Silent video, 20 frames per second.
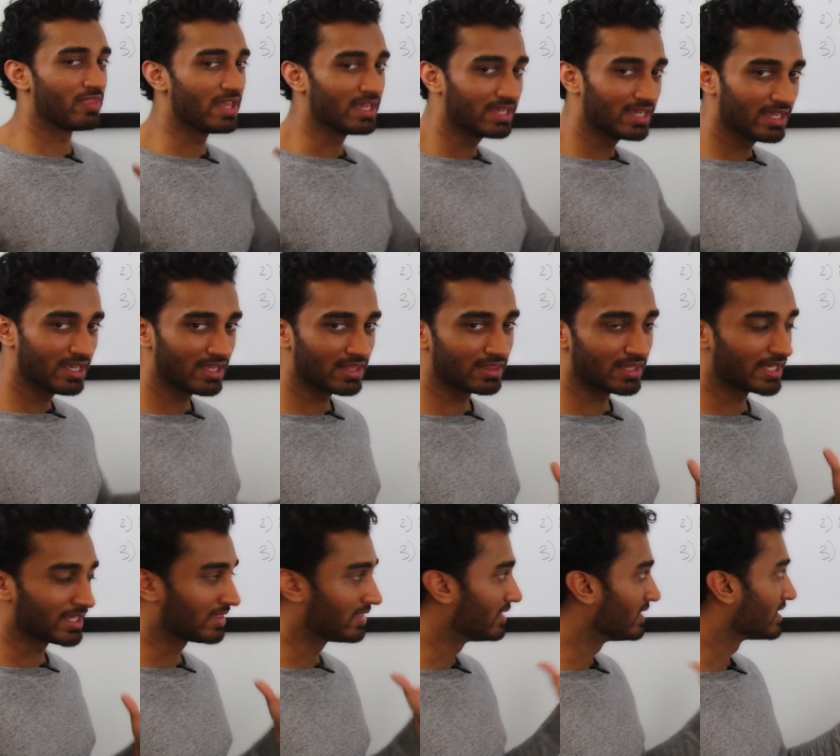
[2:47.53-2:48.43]
Thinking in
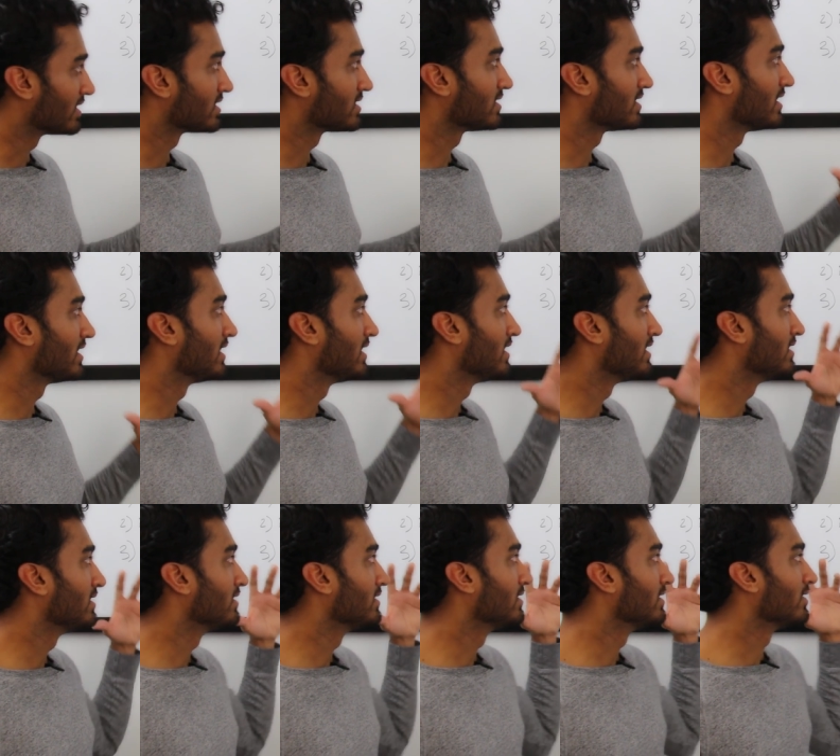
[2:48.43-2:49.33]
like this
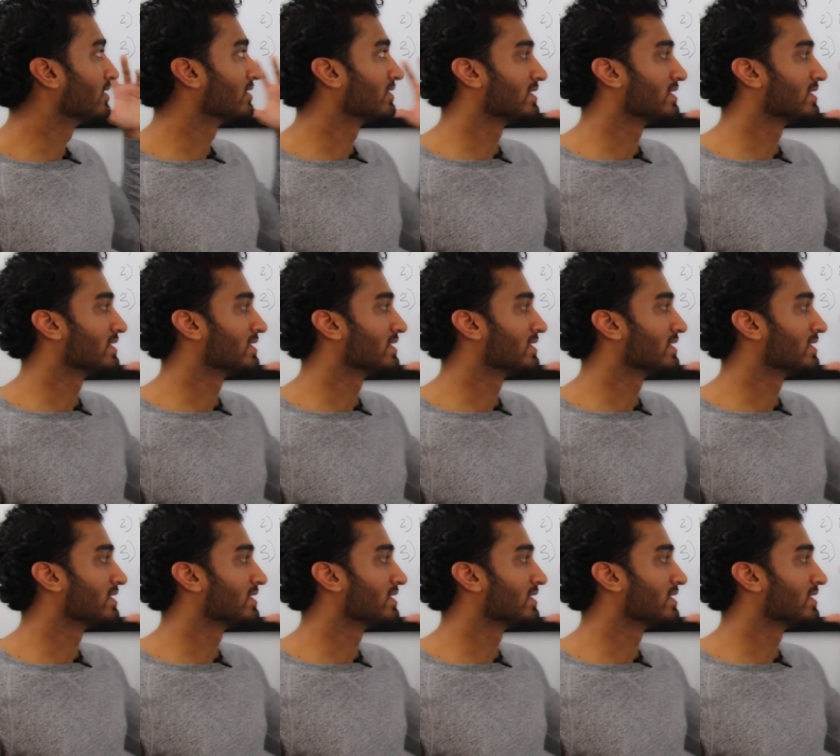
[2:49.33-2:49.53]
and the,